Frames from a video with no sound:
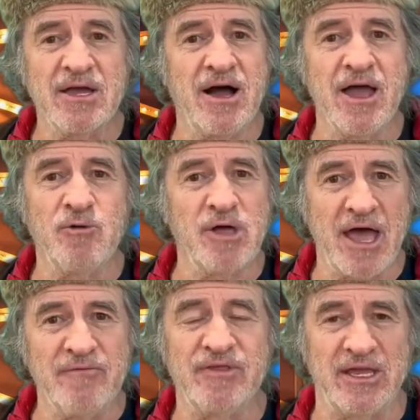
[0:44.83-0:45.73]
I will
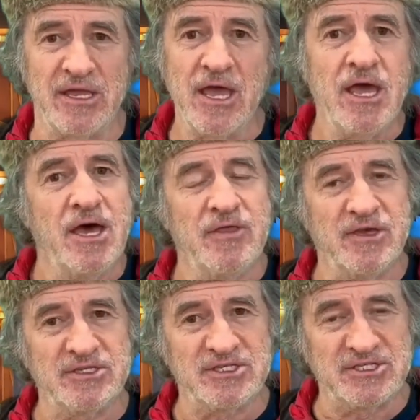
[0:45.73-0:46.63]
have the
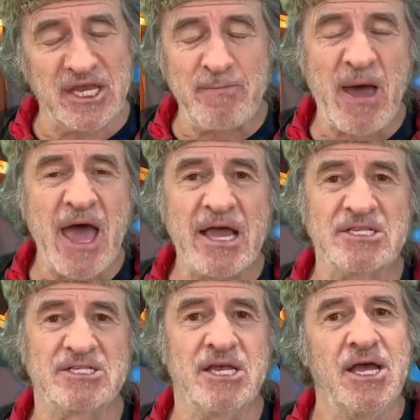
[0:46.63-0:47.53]
Z-Packs,